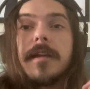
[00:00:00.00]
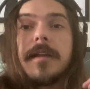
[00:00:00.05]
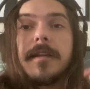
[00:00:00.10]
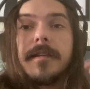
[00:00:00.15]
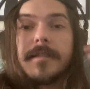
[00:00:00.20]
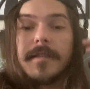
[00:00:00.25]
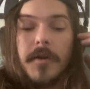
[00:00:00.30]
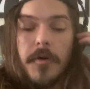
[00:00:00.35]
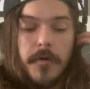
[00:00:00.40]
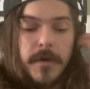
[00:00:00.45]

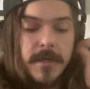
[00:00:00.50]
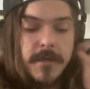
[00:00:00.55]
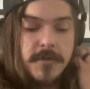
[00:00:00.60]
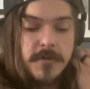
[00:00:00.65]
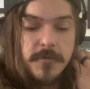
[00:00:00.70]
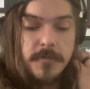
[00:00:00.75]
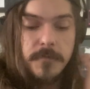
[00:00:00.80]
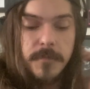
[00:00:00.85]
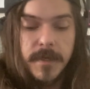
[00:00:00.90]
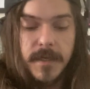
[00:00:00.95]
it's going
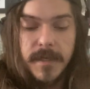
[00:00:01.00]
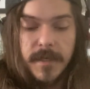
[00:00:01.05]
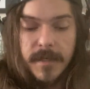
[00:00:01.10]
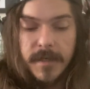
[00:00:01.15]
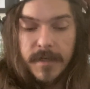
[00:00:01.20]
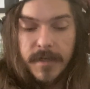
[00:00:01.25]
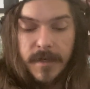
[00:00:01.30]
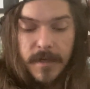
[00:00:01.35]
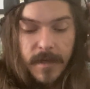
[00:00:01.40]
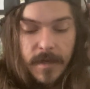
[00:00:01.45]
to
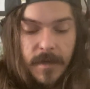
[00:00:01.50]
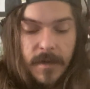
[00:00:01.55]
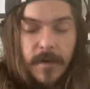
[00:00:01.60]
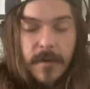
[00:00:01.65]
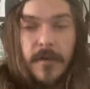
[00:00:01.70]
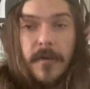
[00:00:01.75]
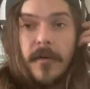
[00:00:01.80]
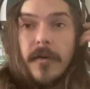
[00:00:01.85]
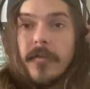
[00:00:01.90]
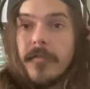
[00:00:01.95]
be
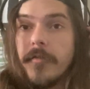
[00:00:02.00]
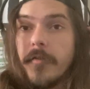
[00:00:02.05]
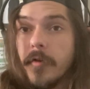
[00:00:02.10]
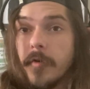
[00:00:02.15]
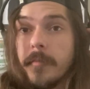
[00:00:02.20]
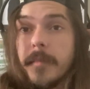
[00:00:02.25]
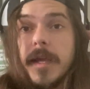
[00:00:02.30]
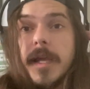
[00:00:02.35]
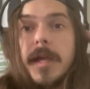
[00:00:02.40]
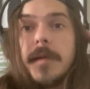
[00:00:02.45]

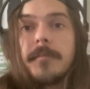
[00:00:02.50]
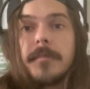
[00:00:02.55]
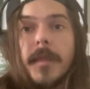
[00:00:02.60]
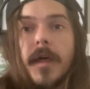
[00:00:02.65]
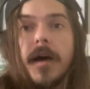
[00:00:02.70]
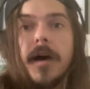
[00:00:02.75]
for me.